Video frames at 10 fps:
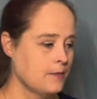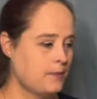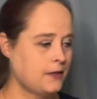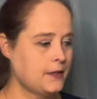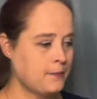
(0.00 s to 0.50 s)

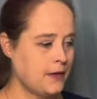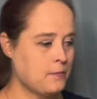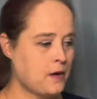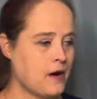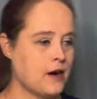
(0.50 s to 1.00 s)
put them in a
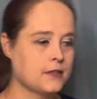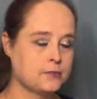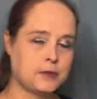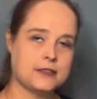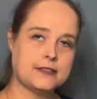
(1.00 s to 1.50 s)
box,
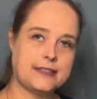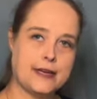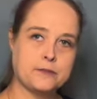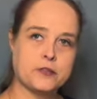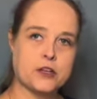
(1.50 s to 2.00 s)
put the
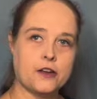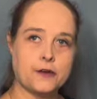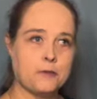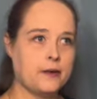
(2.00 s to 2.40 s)
stamps them.